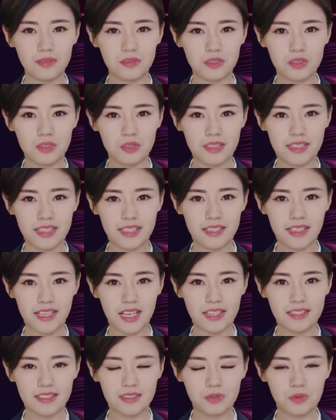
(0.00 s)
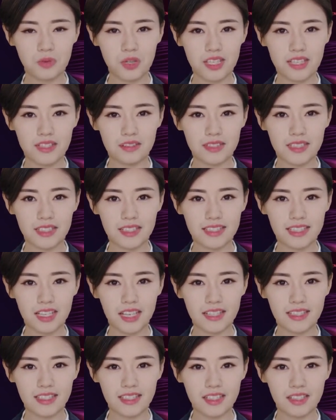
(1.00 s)
Using the historical
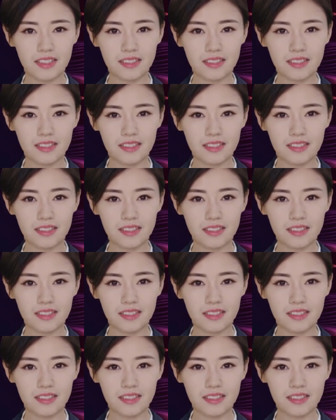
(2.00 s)
data.